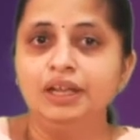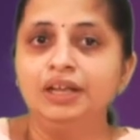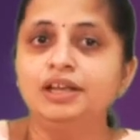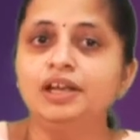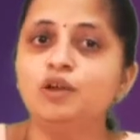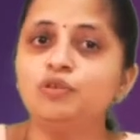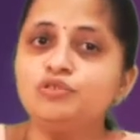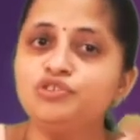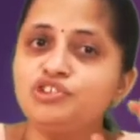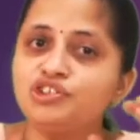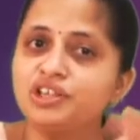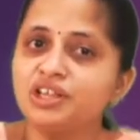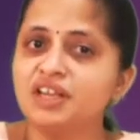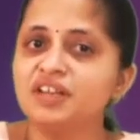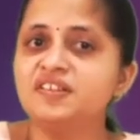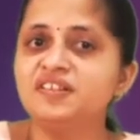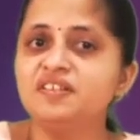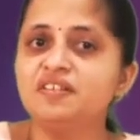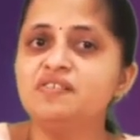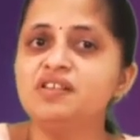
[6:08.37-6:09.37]
Now
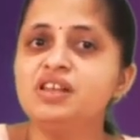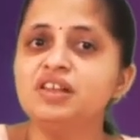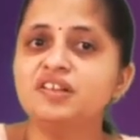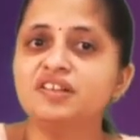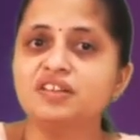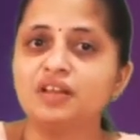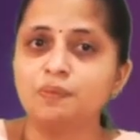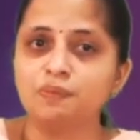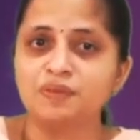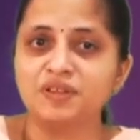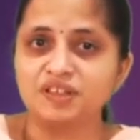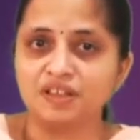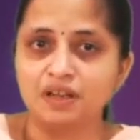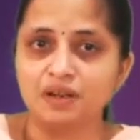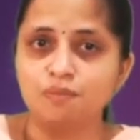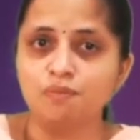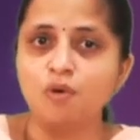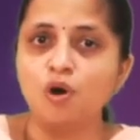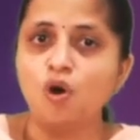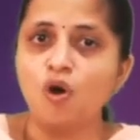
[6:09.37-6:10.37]
GST will
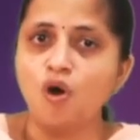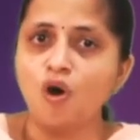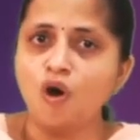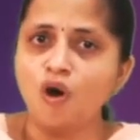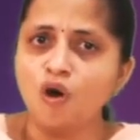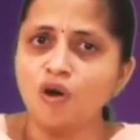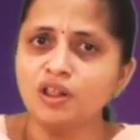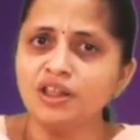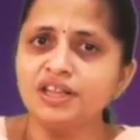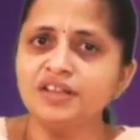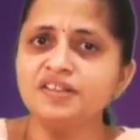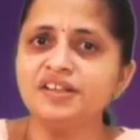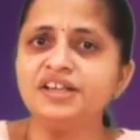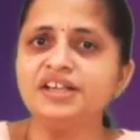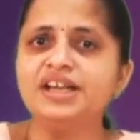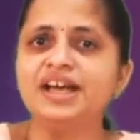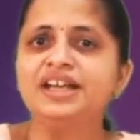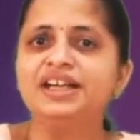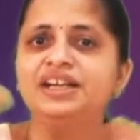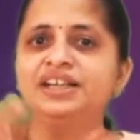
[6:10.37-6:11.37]
subsum all these
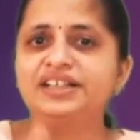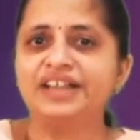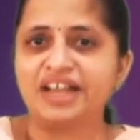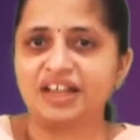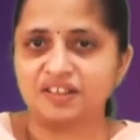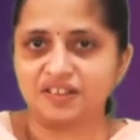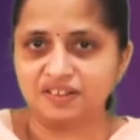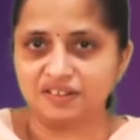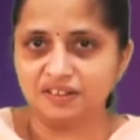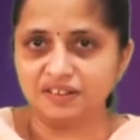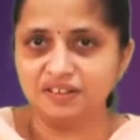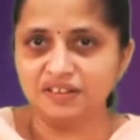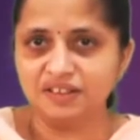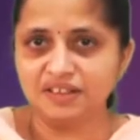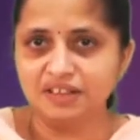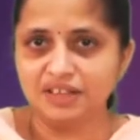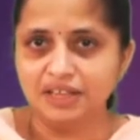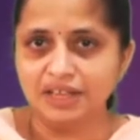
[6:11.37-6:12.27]
indirect taxes